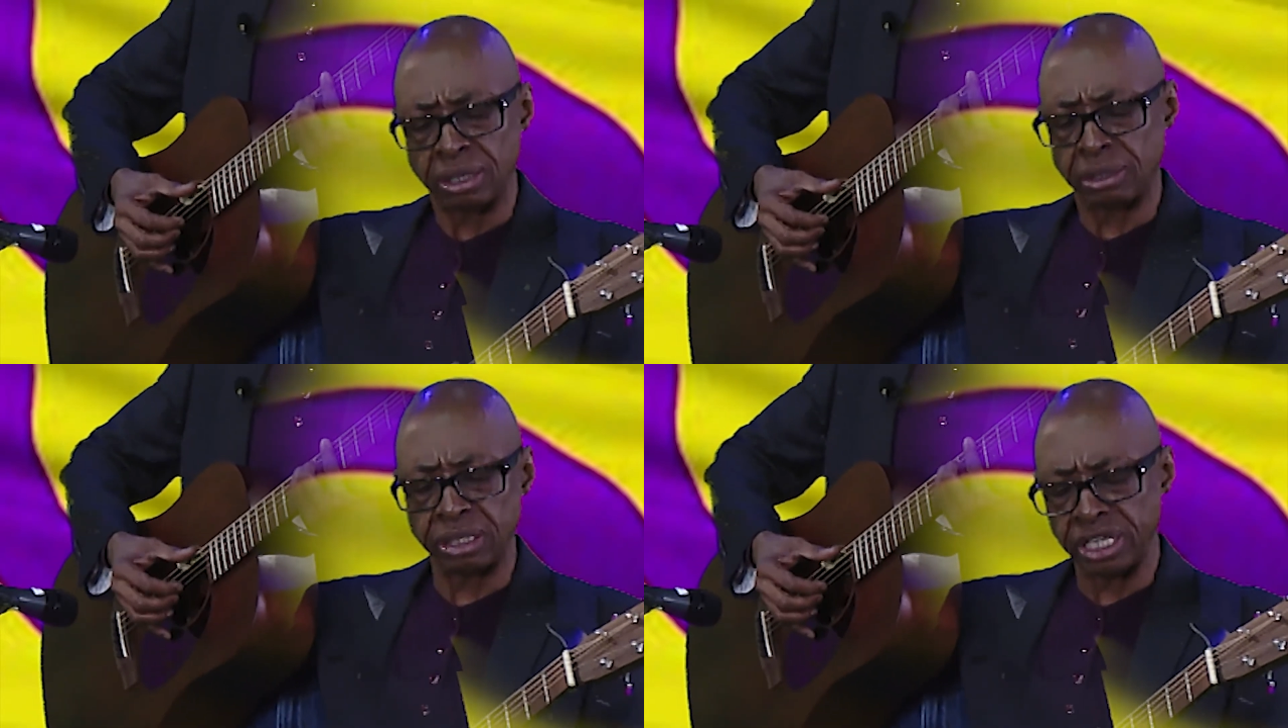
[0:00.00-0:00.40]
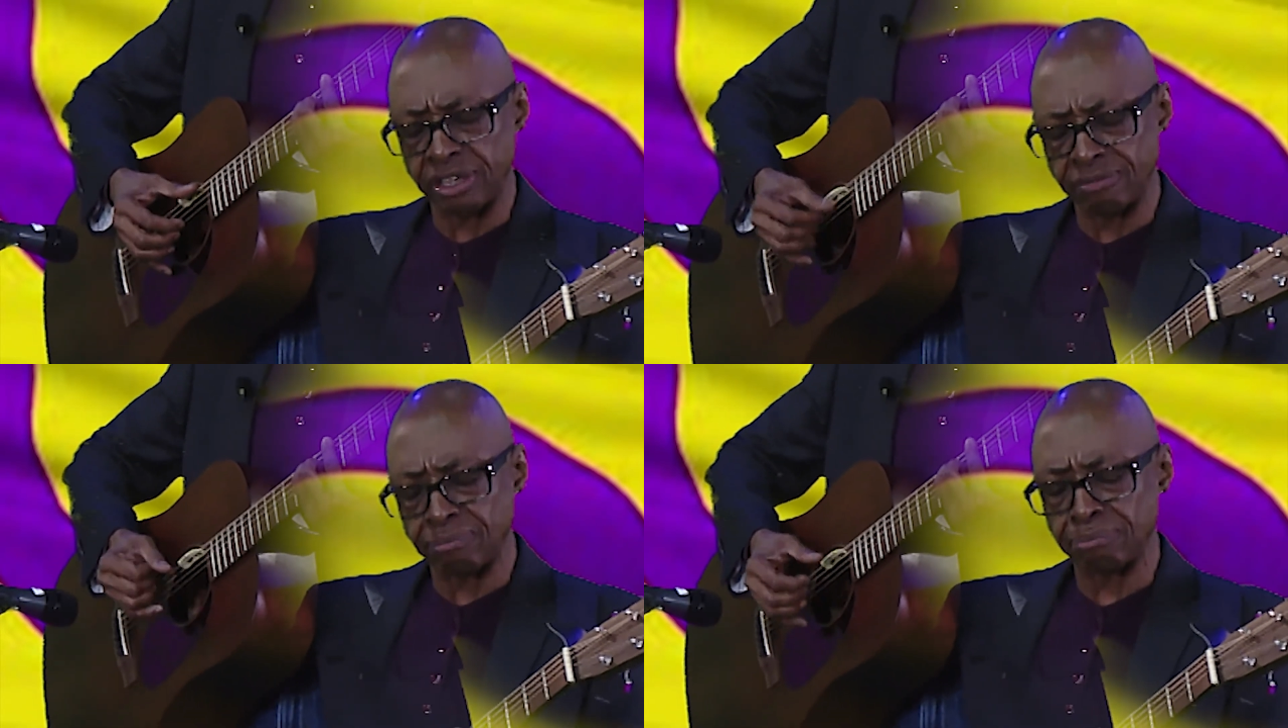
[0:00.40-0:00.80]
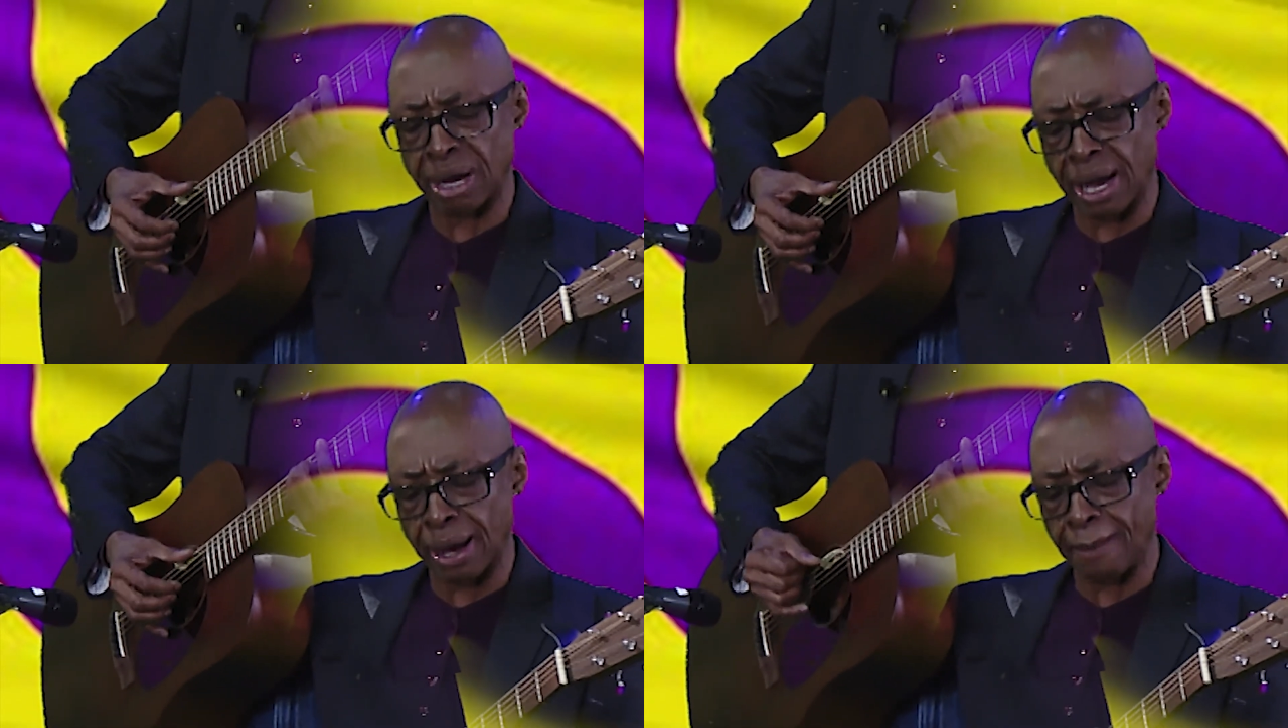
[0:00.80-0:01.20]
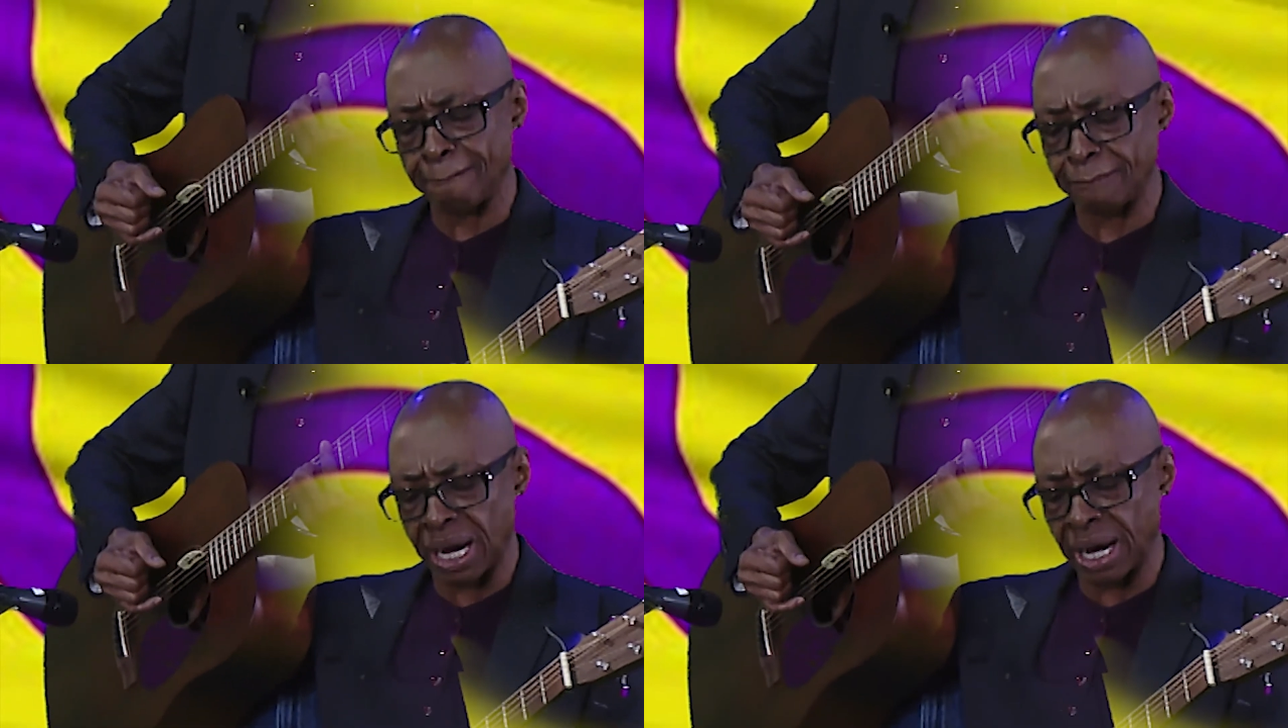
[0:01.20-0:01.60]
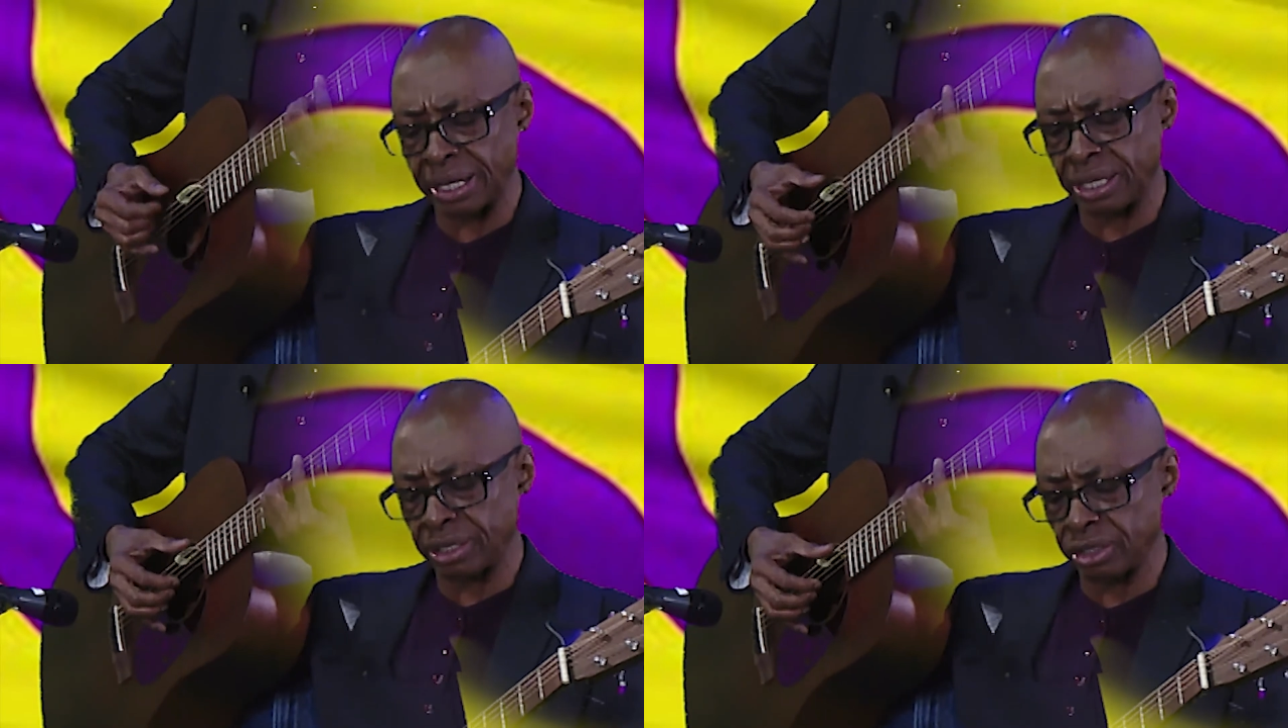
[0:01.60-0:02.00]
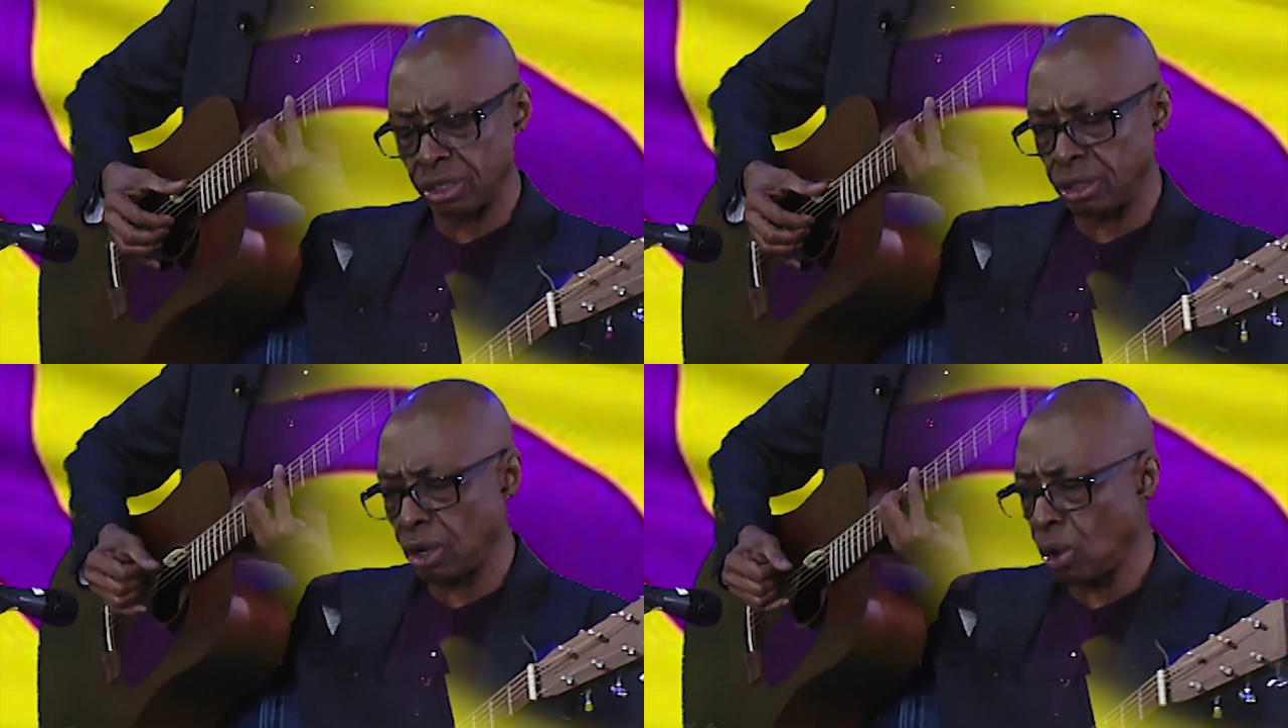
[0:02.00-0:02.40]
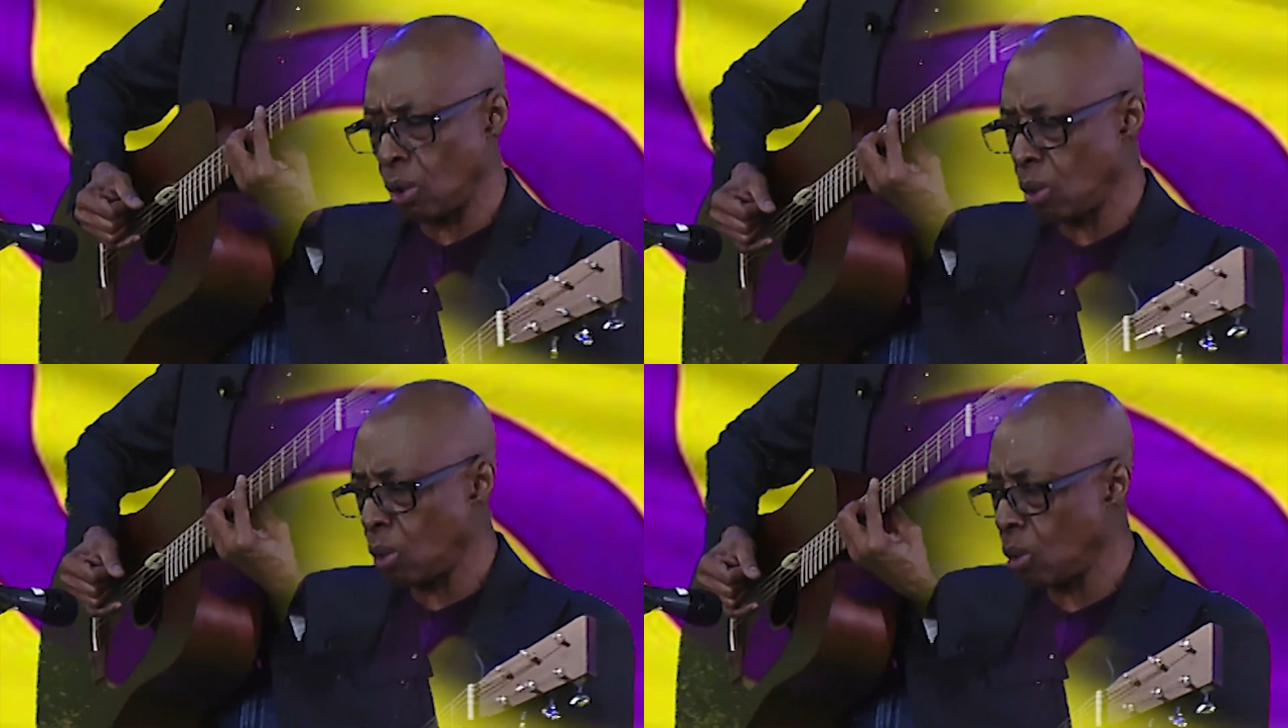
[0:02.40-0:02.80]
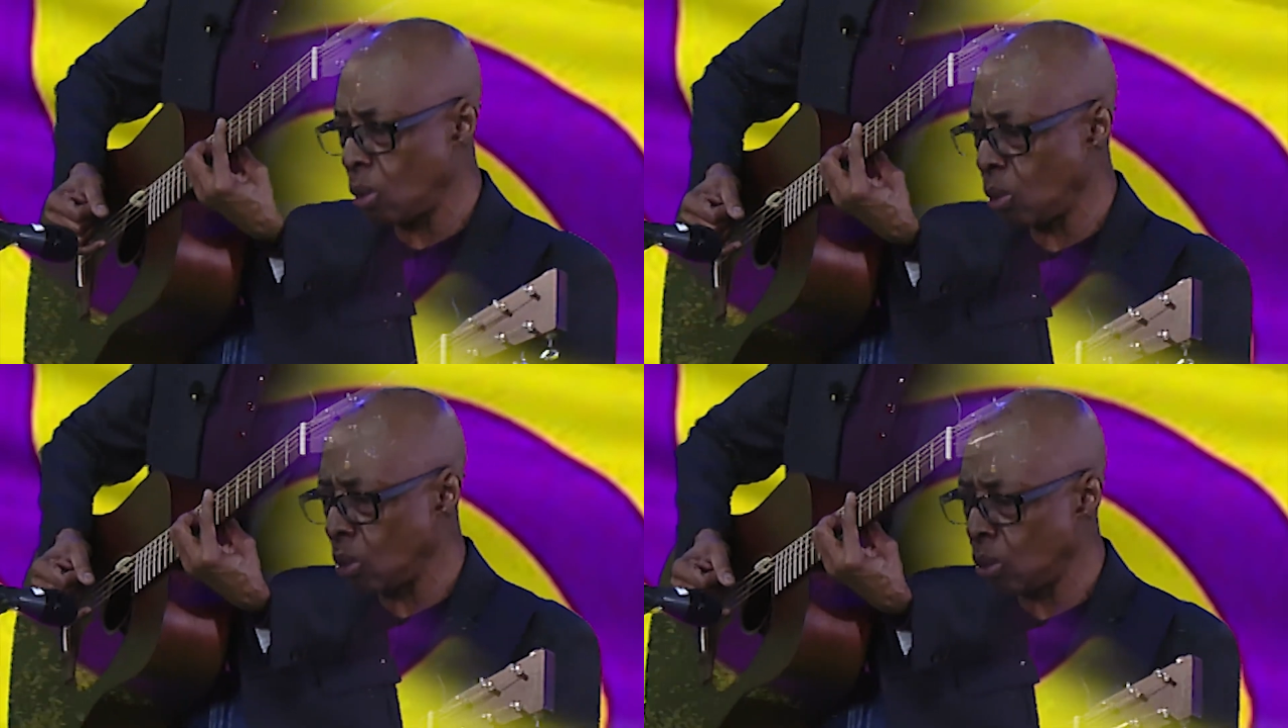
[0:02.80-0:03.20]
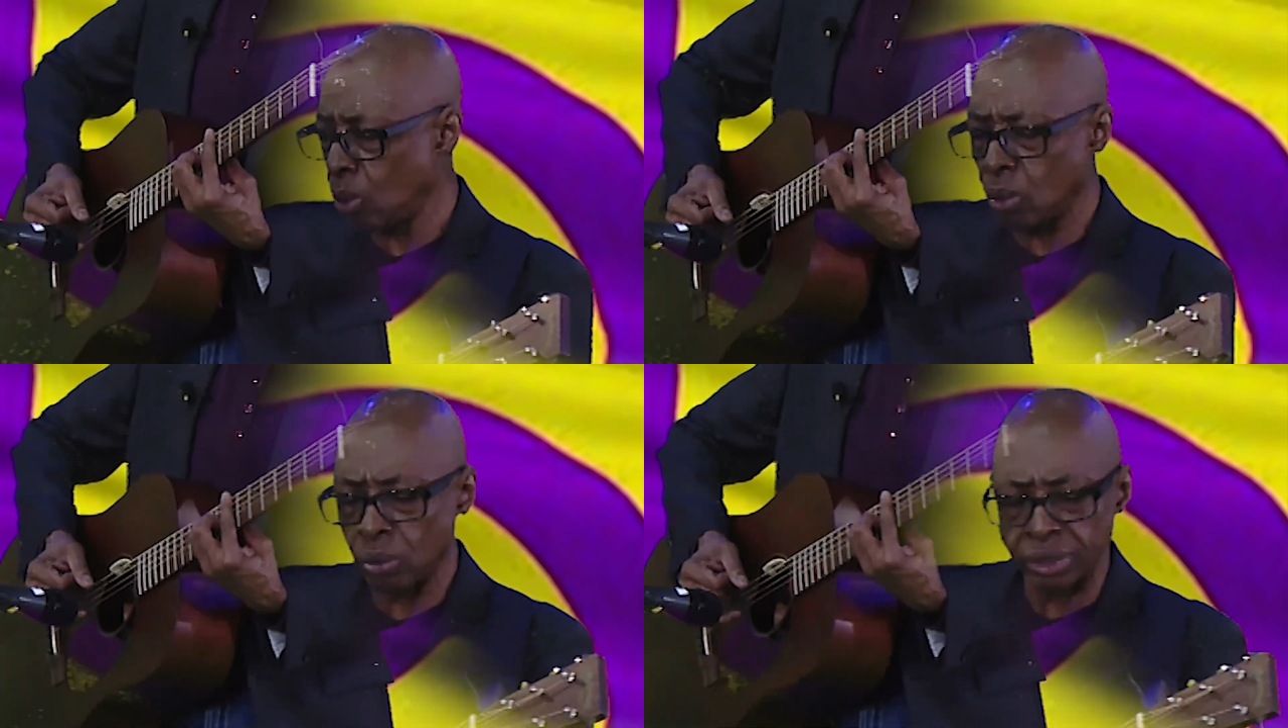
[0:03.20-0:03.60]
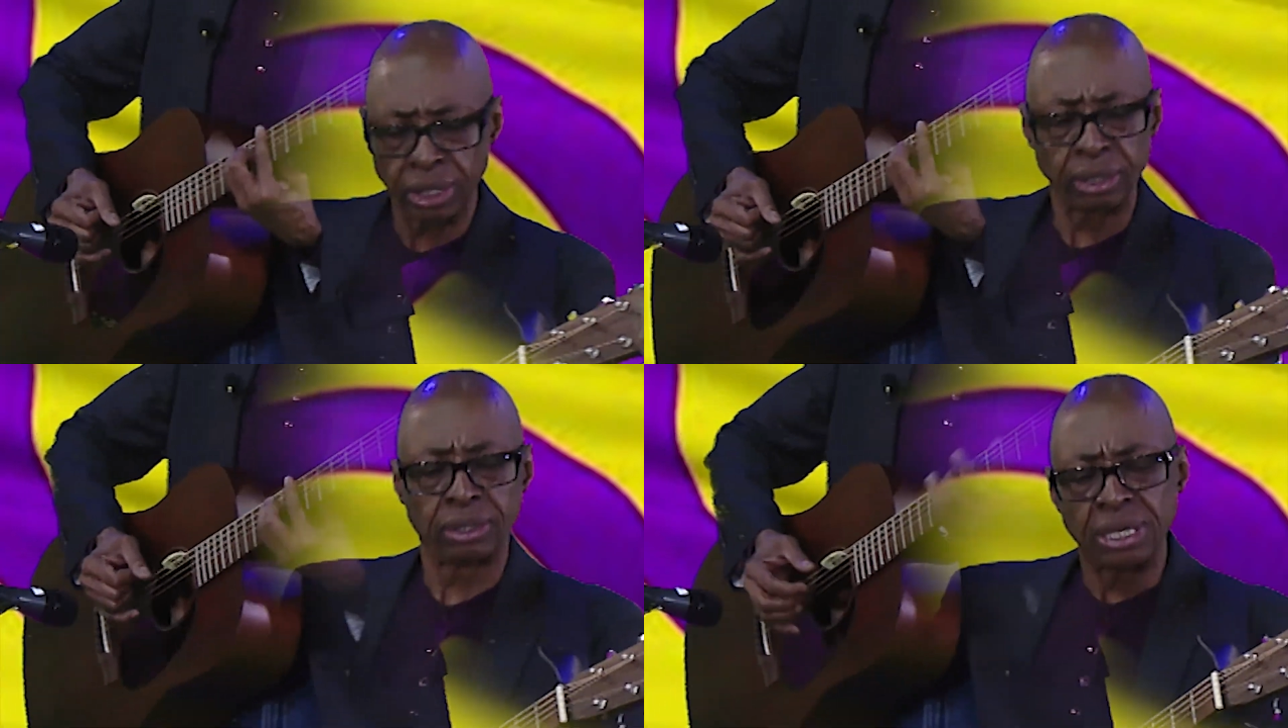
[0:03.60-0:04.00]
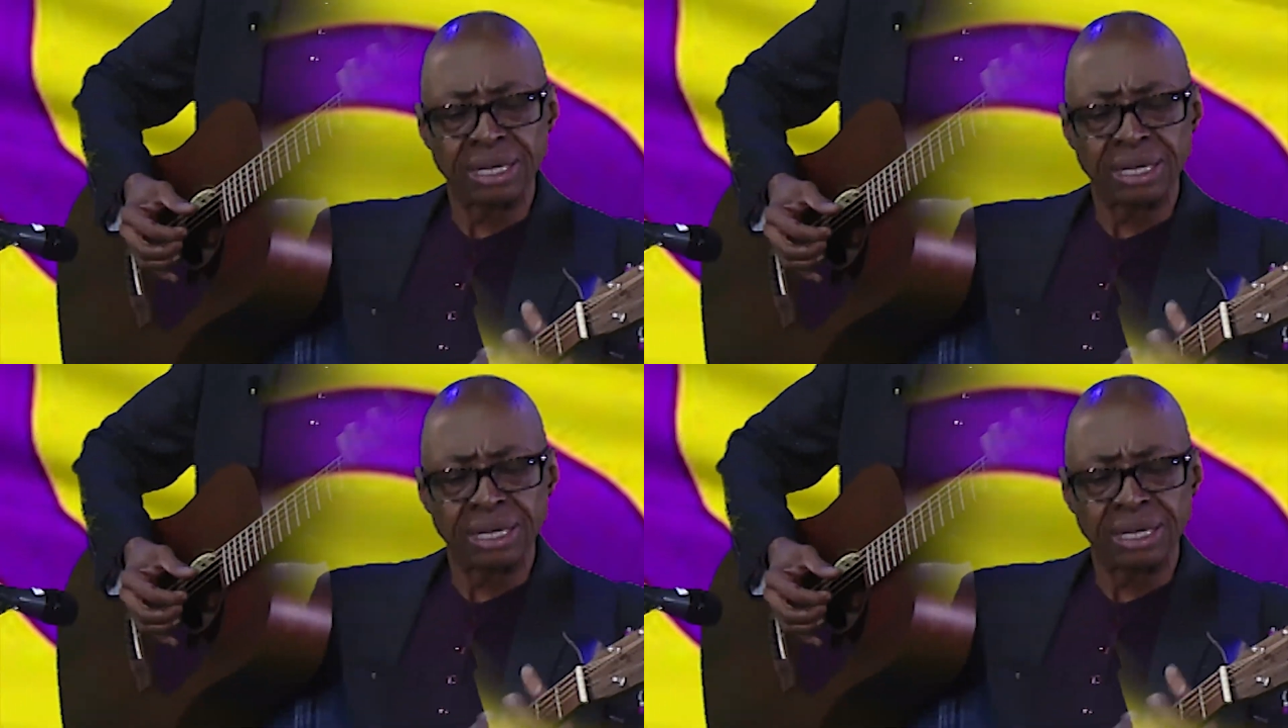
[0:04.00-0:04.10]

Leave my body alone.